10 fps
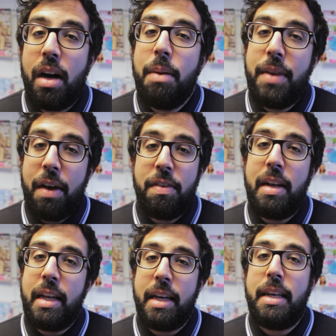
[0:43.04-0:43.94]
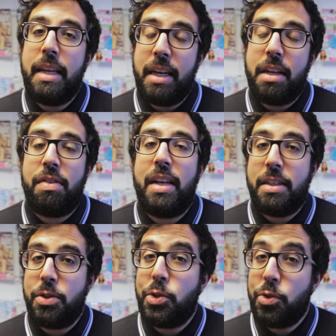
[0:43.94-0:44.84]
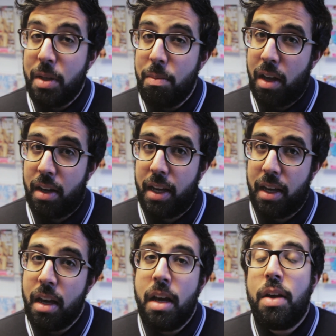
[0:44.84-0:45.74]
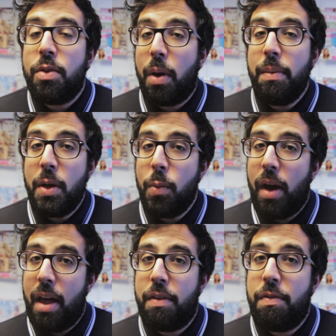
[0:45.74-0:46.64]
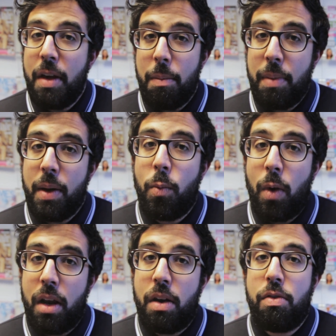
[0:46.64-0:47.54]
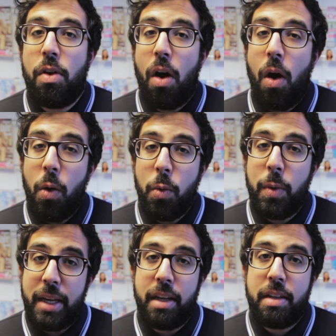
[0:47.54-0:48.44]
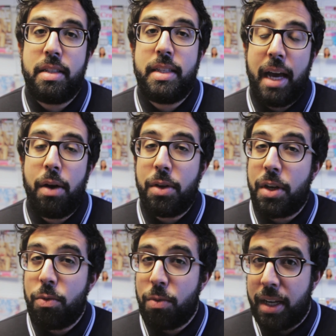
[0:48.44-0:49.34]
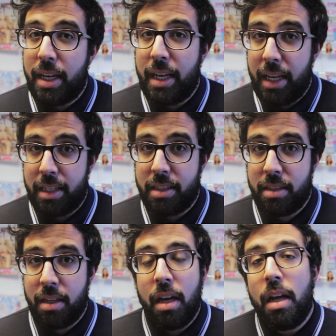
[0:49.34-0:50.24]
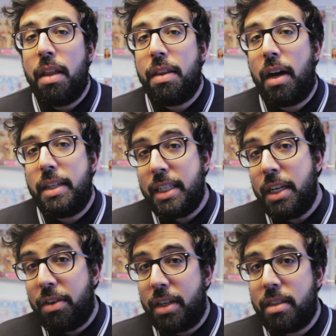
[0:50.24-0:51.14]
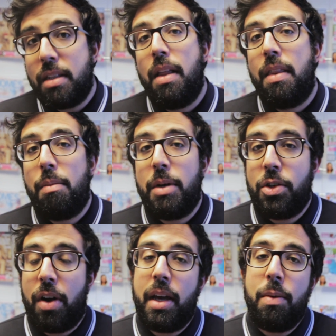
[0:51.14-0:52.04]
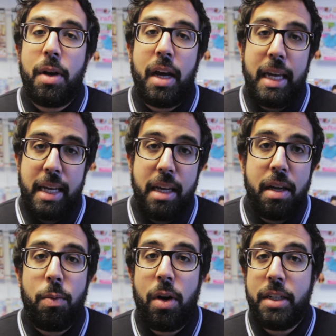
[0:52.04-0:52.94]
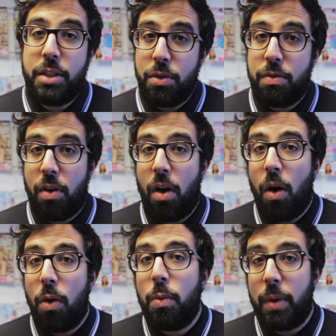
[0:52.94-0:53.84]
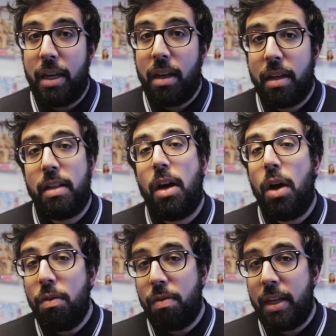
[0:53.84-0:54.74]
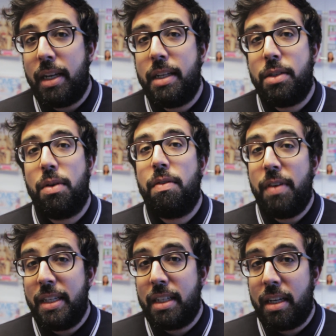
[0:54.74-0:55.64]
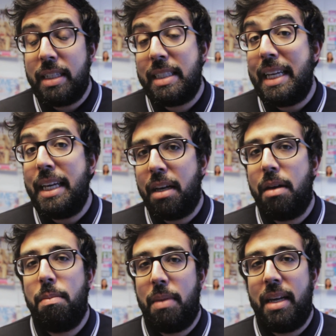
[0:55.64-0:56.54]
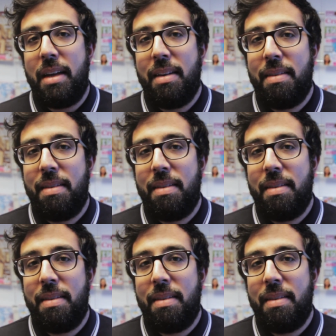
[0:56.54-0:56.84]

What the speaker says: I'm definitely in need of a little streamlining, so I'm going to wear the Fitbit 1 for a whole week to see how good it really is. The idea is that by tracking what I eat and what I do for a whole week, it will hopefully lead to a fitter, sleeker me.